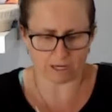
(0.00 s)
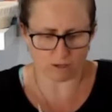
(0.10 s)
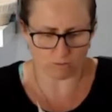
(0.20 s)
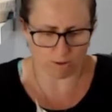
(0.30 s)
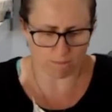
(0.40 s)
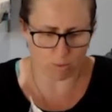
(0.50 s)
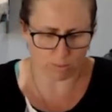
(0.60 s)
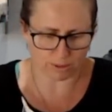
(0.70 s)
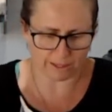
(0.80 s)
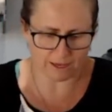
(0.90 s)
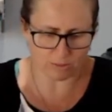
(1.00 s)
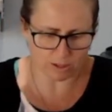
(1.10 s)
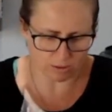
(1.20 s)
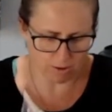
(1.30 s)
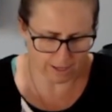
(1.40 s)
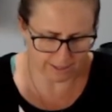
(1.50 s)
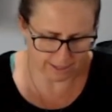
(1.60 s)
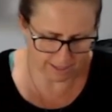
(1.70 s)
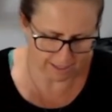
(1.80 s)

you've got more play with your icing.